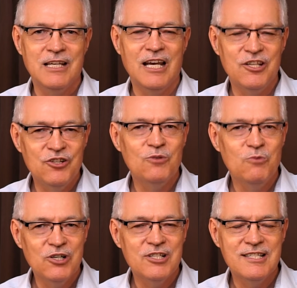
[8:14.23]
And your
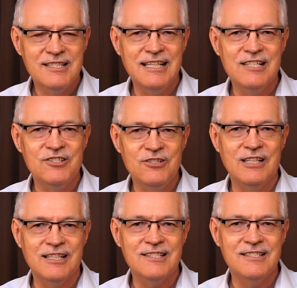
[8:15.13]
word says
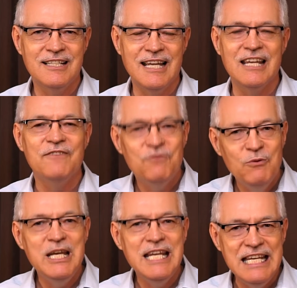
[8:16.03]
to us today, if
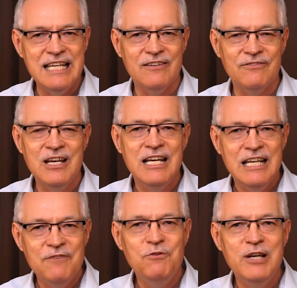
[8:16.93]
we give,
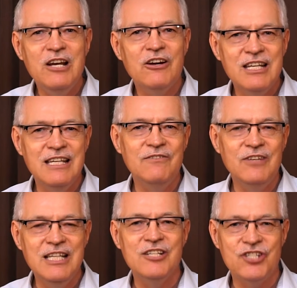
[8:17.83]
if we are
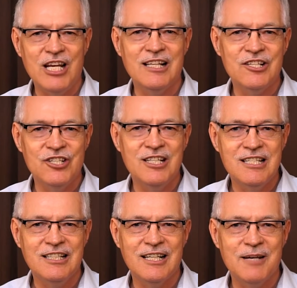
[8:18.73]
giving in challenging
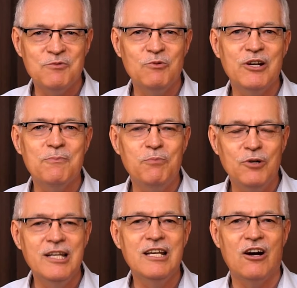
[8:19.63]
times, we are
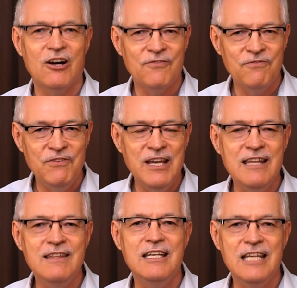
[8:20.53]
putting our
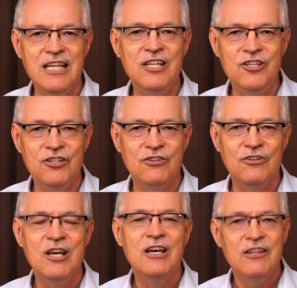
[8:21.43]
faith in
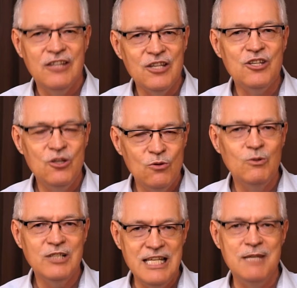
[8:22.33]
you that you
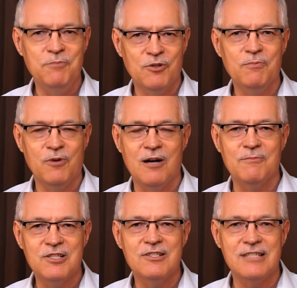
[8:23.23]
will keep your
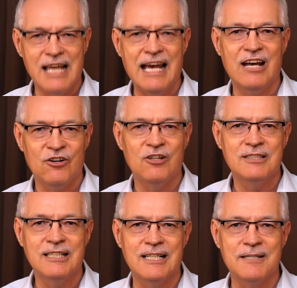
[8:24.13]
promises at all
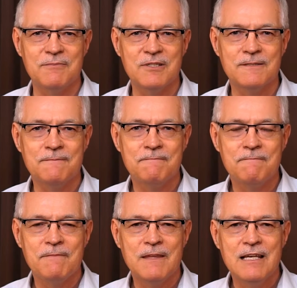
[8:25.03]
times.
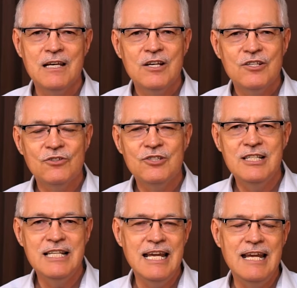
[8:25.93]
So
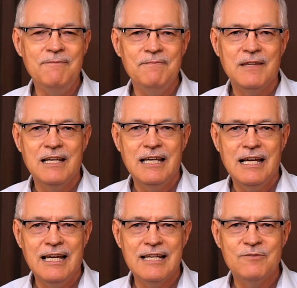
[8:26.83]
today,
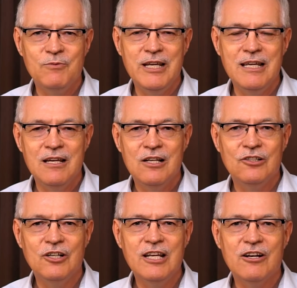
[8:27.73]
as we
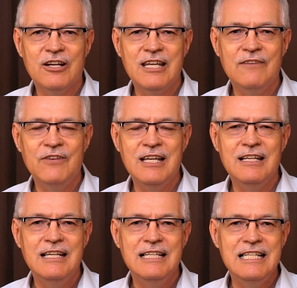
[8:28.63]
look at our
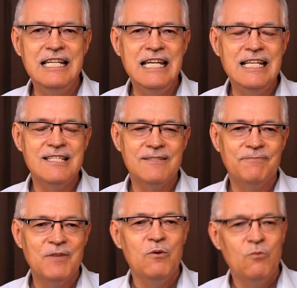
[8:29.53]
giving needs,
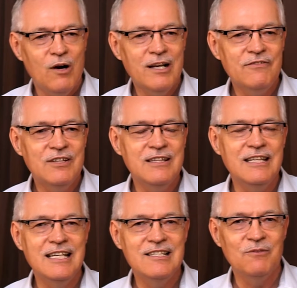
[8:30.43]
one of the
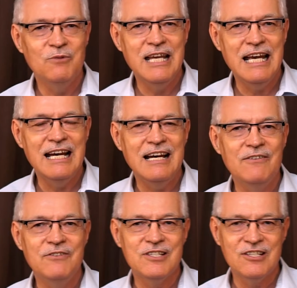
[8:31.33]
things that we
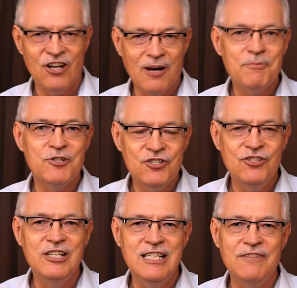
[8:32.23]
have is an
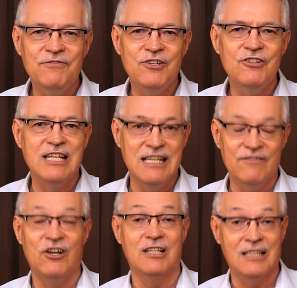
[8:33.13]
opportunity for you to
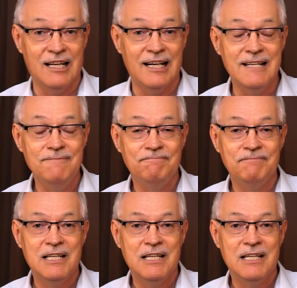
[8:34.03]
give online.